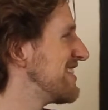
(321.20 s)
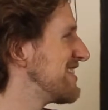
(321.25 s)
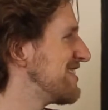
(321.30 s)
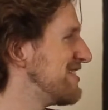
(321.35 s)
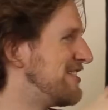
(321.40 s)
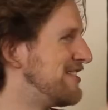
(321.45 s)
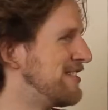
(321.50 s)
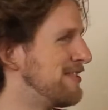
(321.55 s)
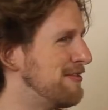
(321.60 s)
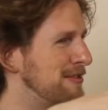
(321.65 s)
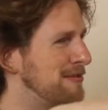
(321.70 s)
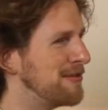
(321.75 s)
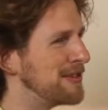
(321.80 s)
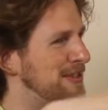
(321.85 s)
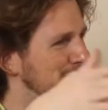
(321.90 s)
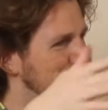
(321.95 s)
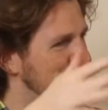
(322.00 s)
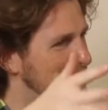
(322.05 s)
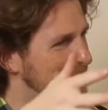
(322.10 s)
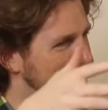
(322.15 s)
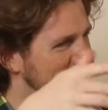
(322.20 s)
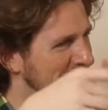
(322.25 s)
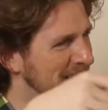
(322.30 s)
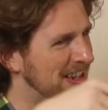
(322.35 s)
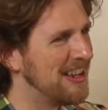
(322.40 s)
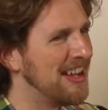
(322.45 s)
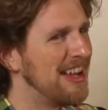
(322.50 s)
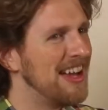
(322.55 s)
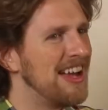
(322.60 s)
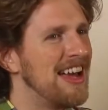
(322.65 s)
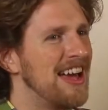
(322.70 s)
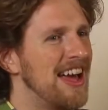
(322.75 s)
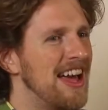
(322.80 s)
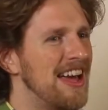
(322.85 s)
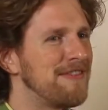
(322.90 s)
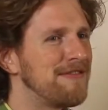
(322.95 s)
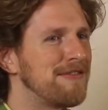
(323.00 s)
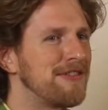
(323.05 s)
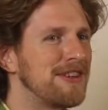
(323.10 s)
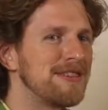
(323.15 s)
So it's 0, 1, 2, 3.
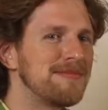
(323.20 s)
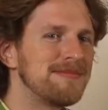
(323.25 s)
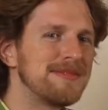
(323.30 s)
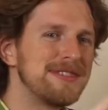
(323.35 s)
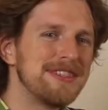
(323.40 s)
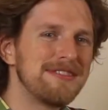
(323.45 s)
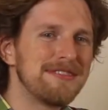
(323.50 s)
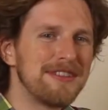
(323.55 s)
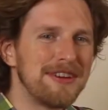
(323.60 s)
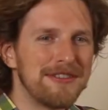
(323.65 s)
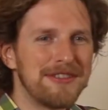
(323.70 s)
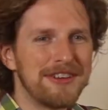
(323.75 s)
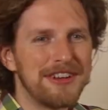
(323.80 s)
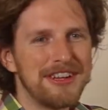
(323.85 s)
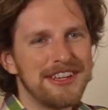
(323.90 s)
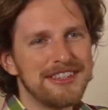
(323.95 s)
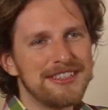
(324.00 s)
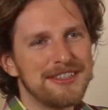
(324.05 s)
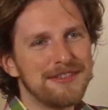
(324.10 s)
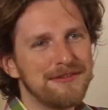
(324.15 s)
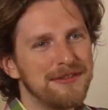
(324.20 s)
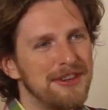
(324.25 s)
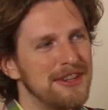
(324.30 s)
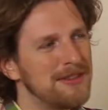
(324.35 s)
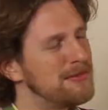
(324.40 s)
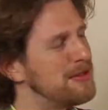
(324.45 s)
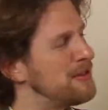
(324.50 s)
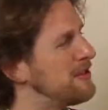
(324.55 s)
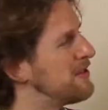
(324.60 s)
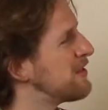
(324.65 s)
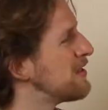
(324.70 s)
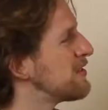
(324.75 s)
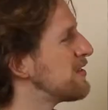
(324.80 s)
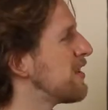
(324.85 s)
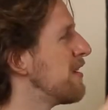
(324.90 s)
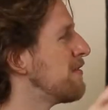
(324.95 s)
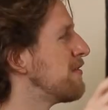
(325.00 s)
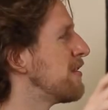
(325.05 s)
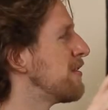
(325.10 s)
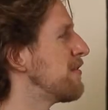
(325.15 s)
And freedom 0 is the freedom to use the
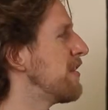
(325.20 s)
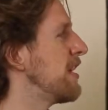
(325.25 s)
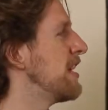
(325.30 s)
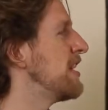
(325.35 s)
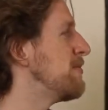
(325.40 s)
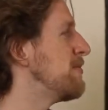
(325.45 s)
software for any